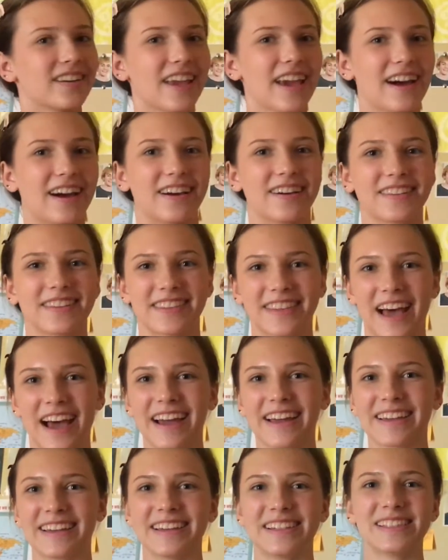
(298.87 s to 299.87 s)
yeah,
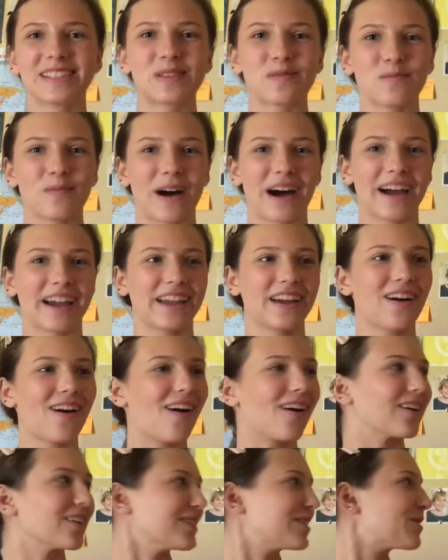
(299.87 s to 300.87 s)
that is my
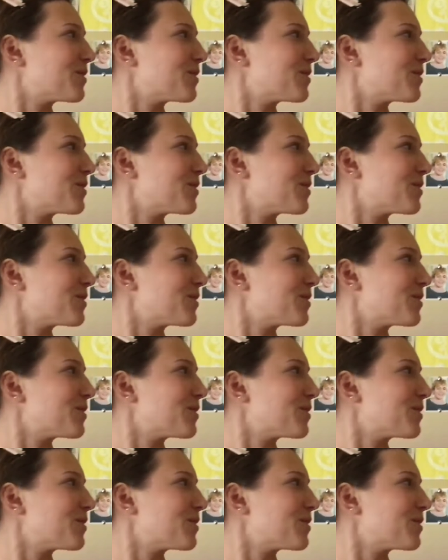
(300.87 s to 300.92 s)
art